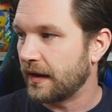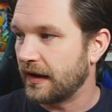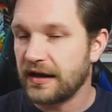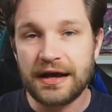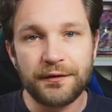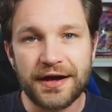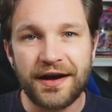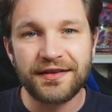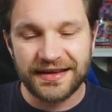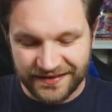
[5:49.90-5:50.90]
And here we
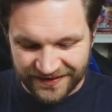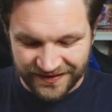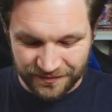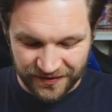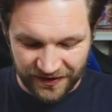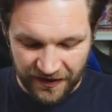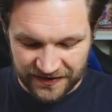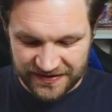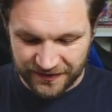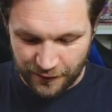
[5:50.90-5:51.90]
go. These are some
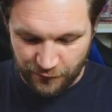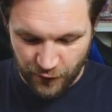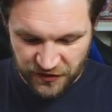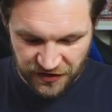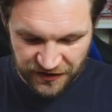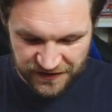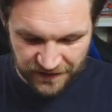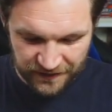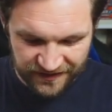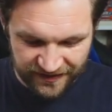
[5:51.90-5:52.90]
starters. I thought I'd show you 2
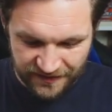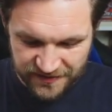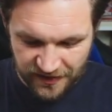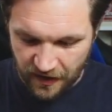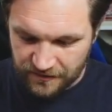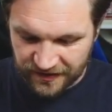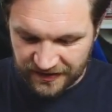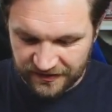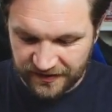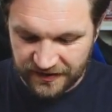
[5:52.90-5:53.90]
at the same time. So
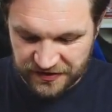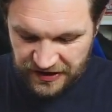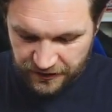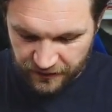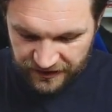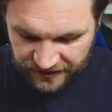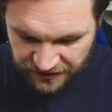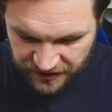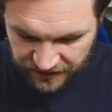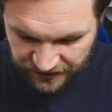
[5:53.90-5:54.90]
these are the Chicories. As
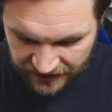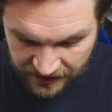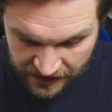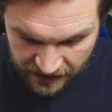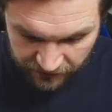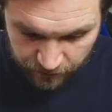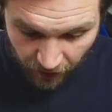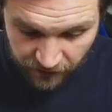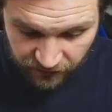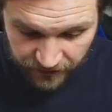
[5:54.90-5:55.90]
you can see,
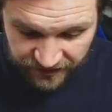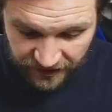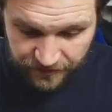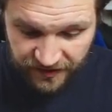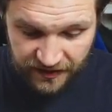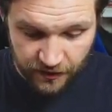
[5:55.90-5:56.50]
both from the same set.